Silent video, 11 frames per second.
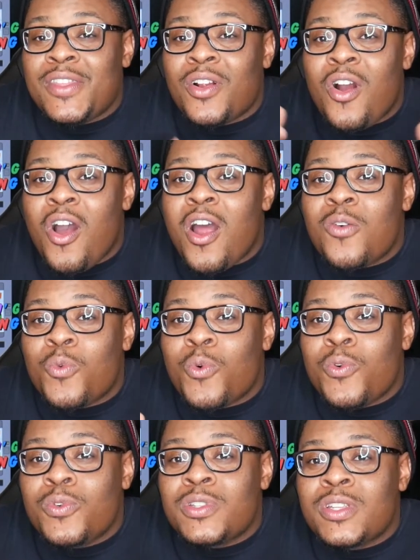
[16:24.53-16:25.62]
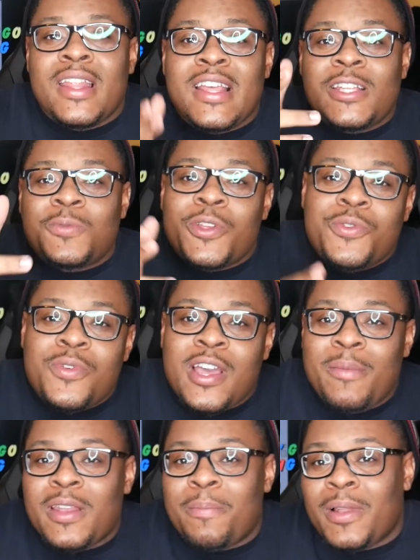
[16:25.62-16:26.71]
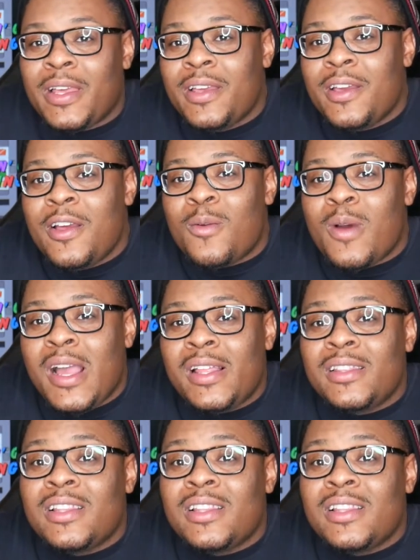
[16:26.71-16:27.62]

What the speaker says: There are rules, and that's where you come into play, right?